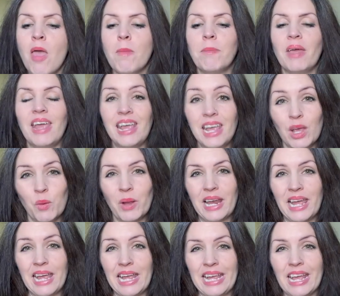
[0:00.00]
But
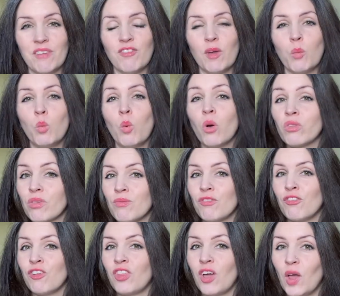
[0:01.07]
equally, if it wasn't
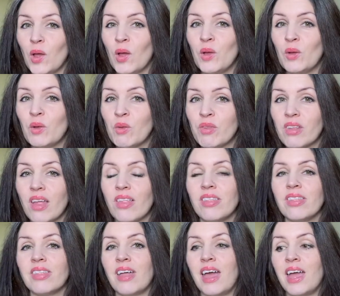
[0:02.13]
for those,
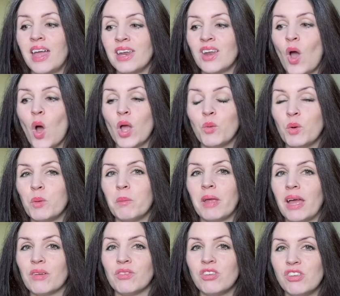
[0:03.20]
then I wouldn't be
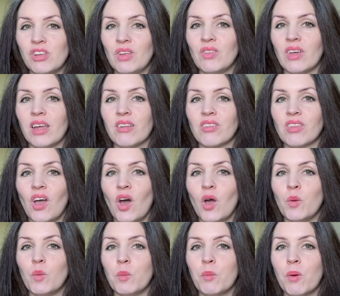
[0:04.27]
able to do this. I
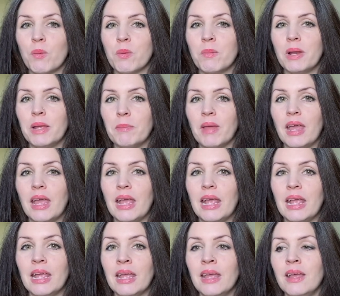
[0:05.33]
would probably
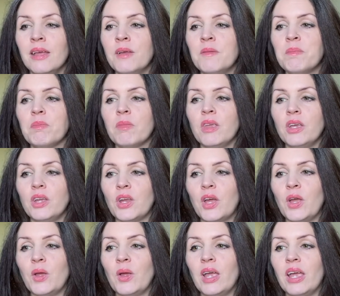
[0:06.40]
be, you know,
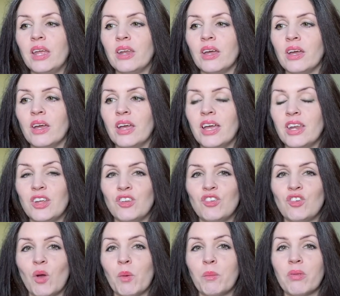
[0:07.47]
in a in a
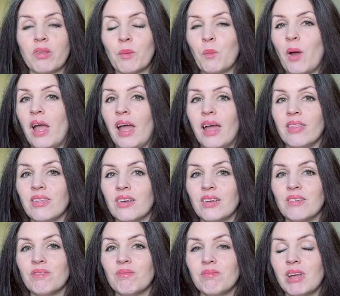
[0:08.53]
job somewhere
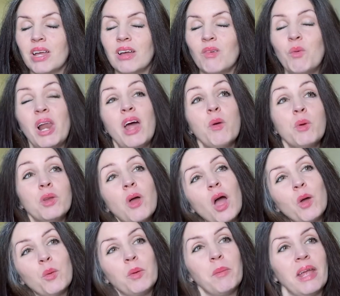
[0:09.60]
that, well, I would I
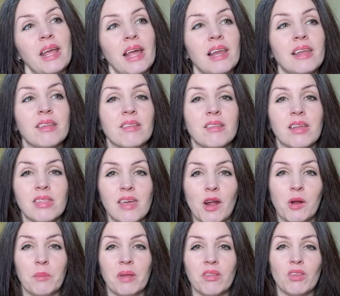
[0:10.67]
would be holistic
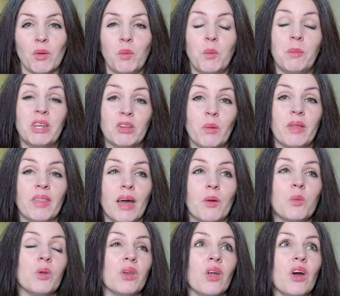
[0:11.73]
therapist. I would be doing that,
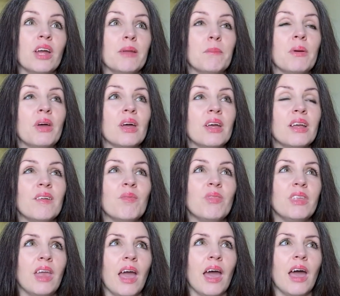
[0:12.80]
wouldn't I? But
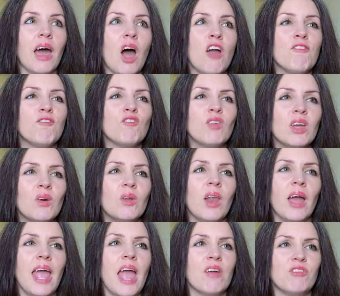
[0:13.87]
yeah, I feel
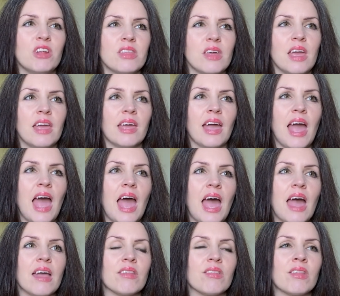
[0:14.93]
like everything
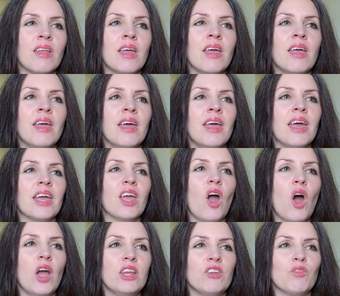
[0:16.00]
has
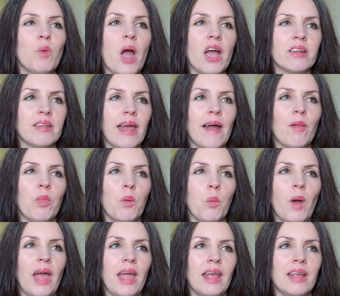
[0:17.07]
kind of worked out the
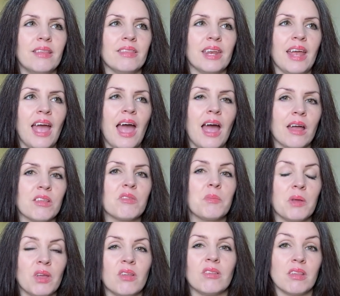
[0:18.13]
way that it has
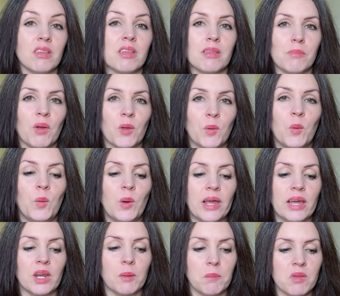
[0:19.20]
because this is my
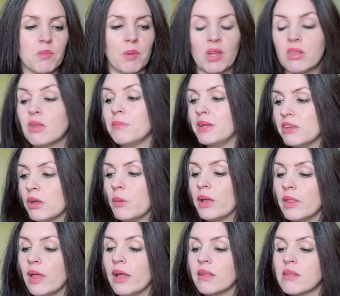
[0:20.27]
calling and I'm supposed to be
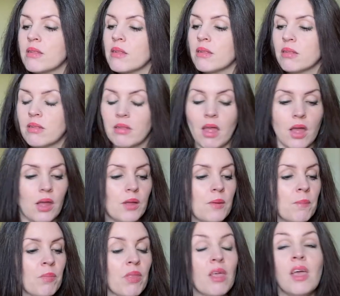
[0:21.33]
doing this. So
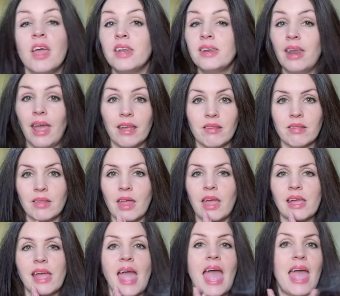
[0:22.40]
next
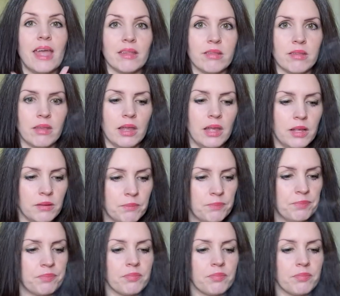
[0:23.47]
thing, Etsy.